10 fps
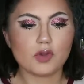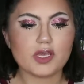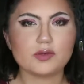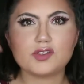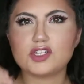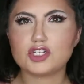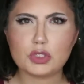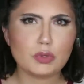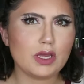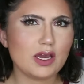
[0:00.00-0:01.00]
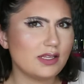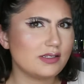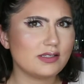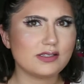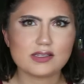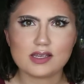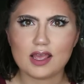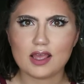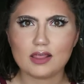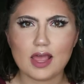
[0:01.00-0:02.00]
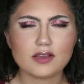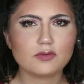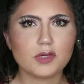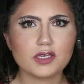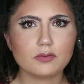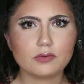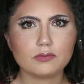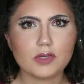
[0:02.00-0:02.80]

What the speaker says: We used to shoot guns, like we